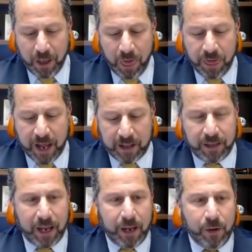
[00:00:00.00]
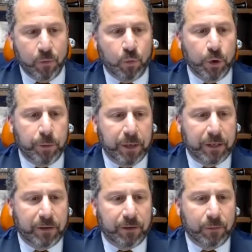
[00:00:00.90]
that they would be
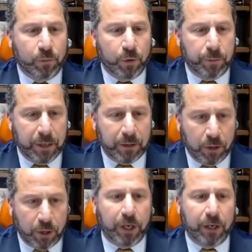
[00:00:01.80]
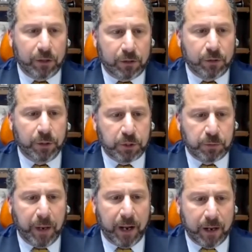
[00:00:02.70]
looking to
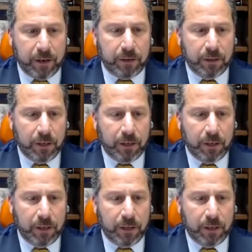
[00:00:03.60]
expand